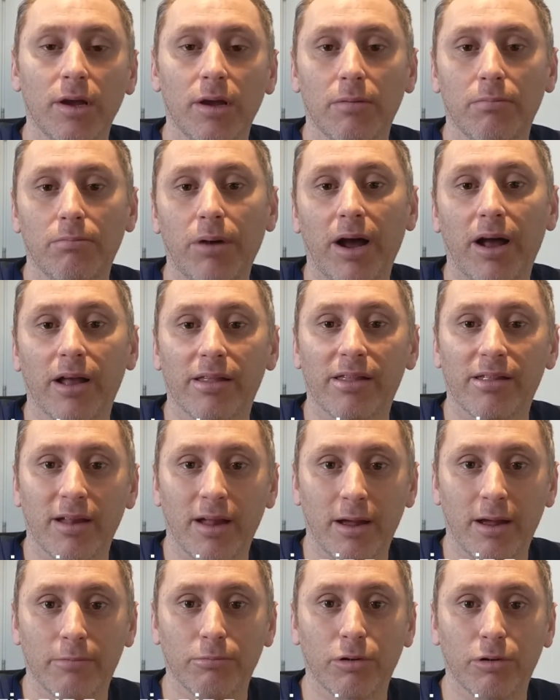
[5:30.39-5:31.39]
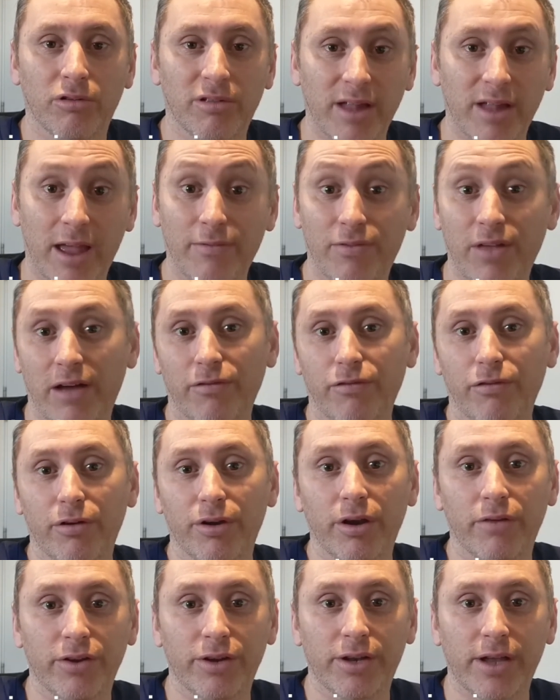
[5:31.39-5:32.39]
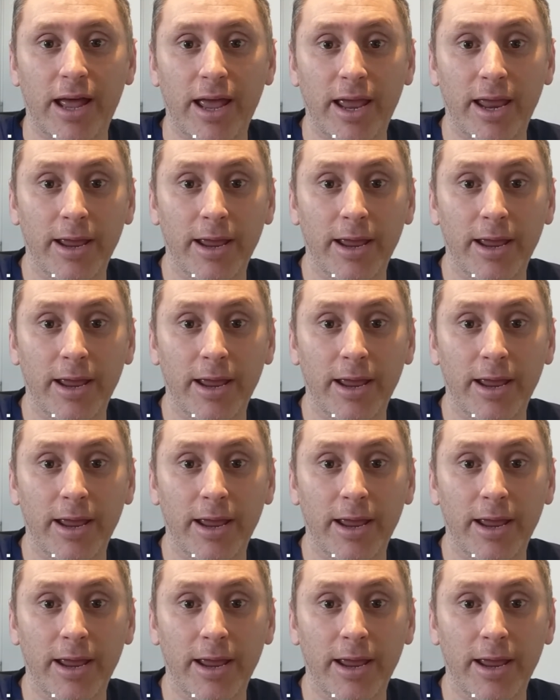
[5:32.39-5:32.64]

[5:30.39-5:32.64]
but we'll save that for another day.